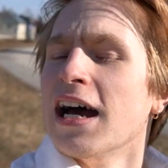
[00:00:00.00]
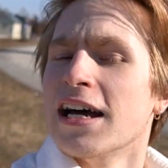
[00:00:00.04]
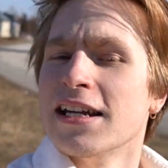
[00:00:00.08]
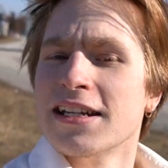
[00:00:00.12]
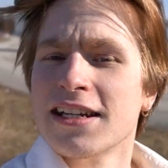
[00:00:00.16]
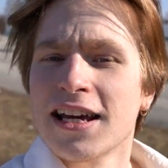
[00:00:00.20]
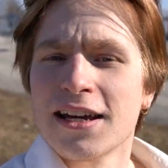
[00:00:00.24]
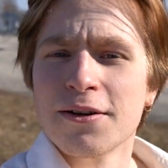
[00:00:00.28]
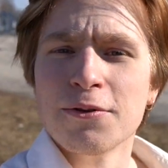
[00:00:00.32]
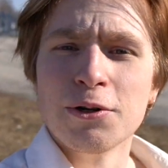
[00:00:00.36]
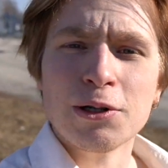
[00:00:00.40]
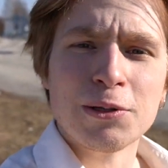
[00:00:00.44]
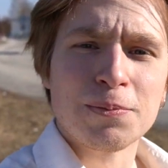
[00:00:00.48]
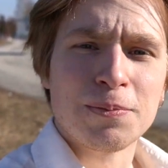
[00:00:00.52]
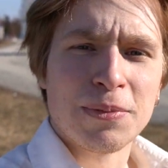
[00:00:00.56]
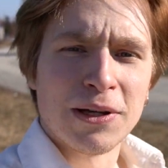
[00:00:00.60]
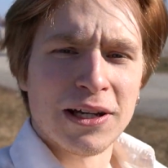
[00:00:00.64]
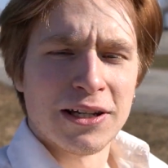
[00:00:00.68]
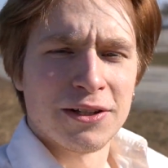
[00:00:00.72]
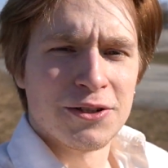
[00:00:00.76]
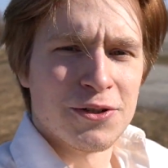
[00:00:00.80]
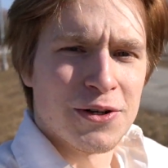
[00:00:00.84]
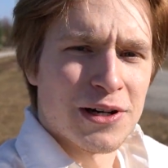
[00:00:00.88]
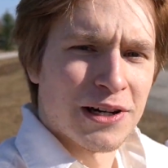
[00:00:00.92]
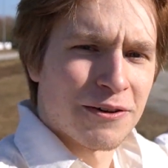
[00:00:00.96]
And I wouldn't
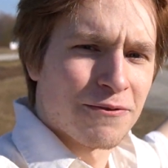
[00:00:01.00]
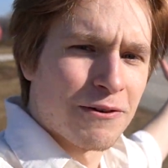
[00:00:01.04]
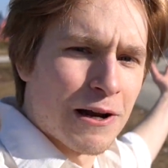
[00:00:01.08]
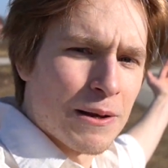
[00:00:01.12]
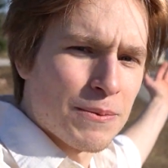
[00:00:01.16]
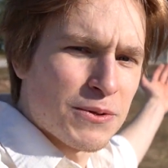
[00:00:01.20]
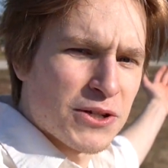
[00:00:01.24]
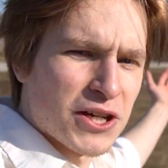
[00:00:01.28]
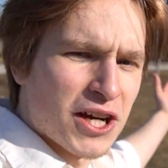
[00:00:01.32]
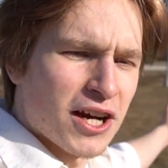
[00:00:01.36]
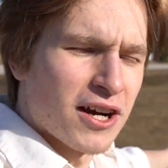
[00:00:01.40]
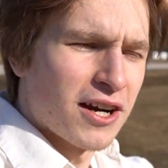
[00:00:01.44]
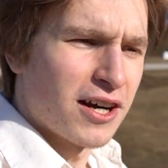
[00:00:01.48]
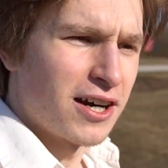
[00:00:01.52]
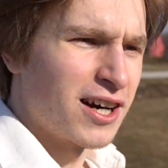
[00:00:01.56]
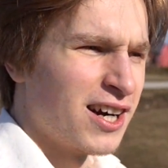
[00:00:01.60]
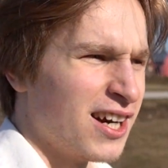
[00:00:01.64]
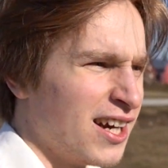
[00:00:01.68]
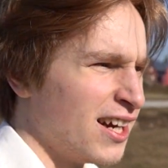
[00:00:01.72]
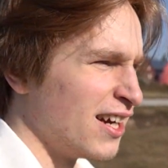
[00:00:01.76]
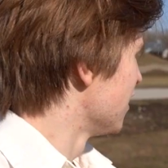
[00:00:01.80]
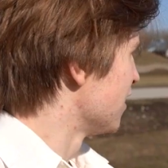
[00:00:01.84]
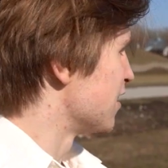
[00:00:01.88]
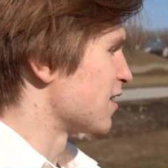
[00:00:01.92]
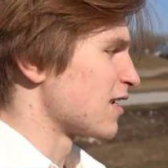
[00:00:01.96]
be doing flips here,
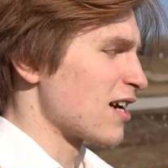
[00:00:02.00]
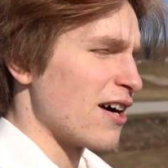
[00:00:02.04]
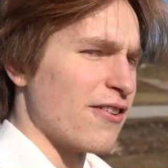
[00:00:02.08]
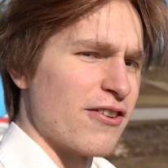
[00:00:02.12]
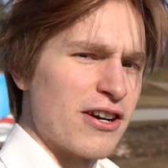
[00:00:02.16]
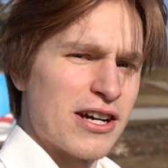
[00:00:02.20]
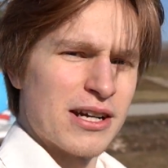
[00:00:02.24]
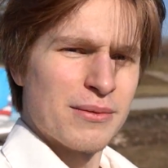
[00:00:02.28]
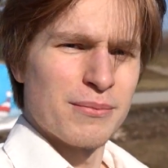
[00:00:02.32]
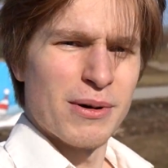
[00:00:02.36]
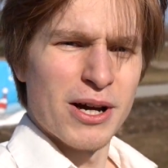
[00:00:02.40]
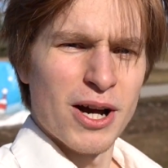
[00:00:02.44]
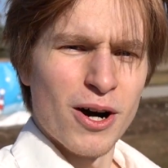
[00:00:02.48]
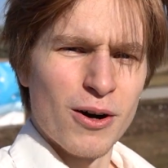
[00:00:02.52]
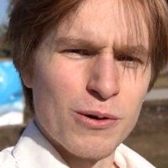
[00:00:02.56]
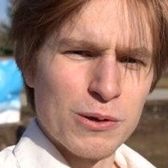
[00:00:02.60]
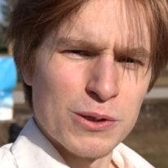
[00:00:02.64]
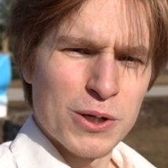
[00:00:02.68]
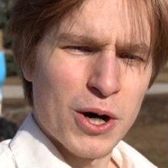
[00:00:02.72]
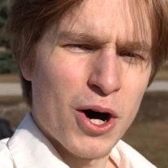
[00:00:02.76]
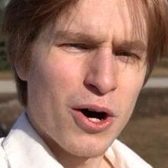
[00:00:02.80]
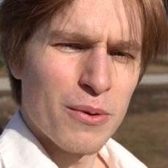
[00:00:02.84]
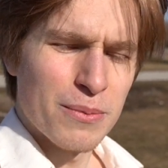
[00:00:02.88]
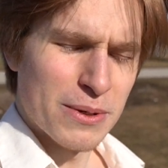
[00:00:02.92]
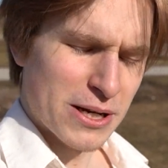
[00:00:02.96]
discovering my
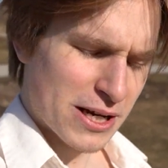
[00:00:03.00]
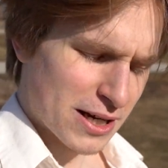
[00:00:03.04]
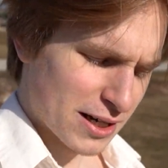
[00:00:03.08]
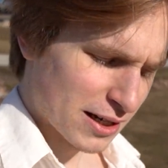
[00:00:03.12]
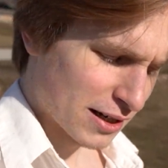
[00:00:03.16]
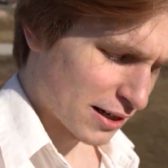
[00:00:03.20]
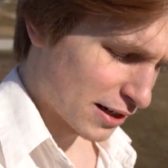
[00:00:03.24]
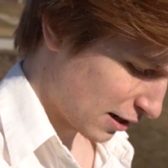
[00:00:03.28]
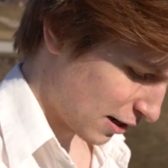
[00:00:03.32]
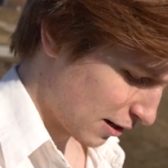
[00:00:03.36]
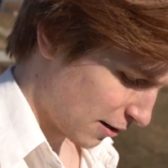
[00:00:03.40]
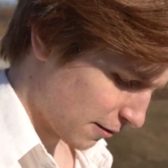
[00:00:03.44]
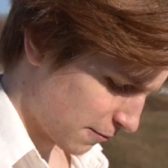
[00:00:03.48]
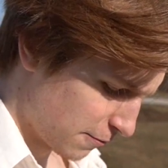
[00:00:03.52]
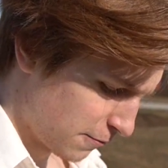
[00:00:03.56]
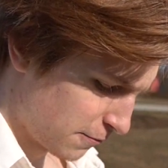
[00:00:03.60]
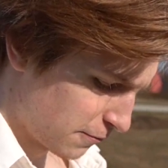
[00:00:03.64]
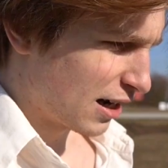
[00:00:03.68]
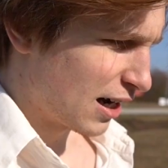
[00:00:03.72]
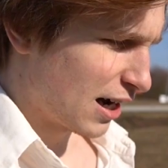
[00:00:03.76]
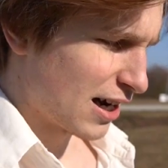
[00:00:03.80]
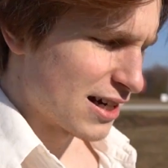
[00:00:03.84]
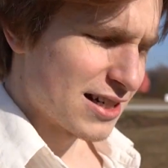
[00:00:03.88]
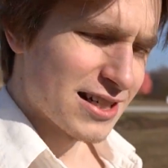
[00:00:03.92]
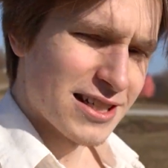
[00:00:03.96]
old hobby, if
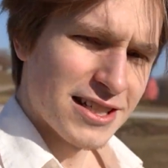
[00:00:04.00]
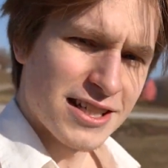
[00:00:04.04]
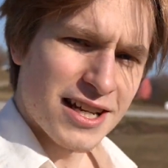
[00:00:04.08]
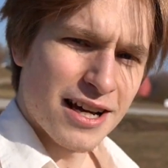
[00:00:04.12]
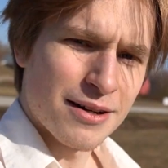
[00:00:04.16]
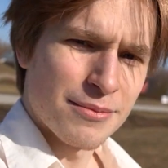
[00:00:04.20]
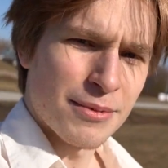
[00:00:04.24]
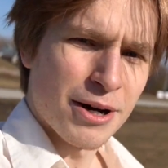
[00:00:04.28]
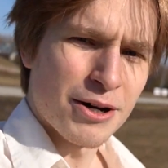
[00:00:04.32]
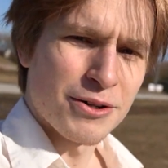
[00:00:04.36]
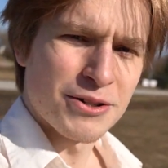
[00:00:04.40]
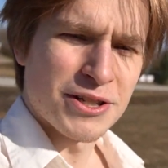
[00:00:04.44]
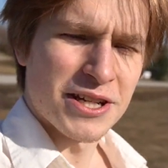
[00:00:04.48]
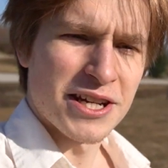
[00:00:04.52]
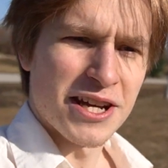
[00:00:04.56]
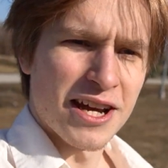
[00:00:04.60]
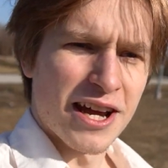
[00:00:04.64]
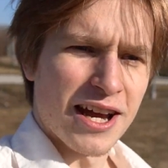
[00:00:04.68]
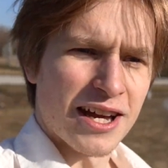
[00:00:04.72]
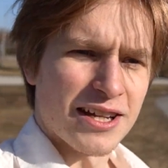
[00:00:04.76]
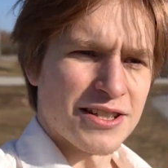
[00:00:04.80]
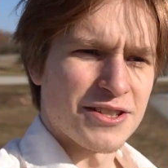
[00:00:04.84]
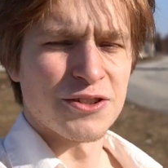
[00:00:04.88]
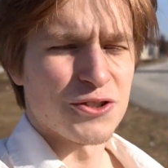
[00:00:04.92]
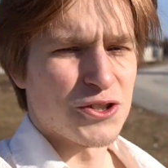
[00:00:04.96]
I didn't come out
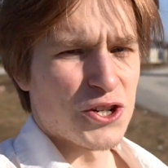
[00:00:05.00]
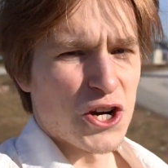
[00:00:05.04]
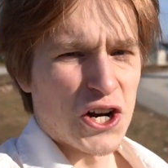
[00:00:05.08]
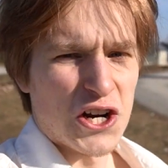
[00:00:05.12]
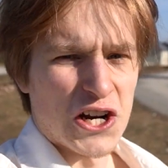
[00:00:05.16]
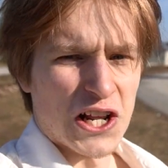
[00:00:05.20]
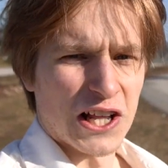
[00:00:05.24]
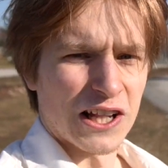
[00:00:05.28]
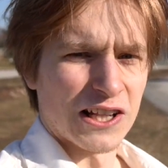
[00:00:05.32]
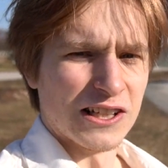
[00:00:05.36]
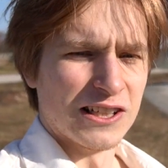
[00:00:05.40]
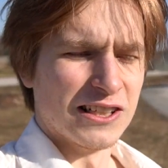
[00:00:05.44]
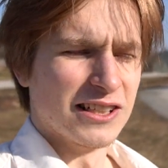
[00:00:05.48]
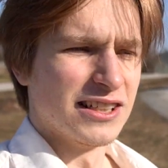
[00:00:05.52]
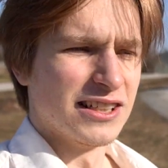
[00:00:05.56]
here to journal.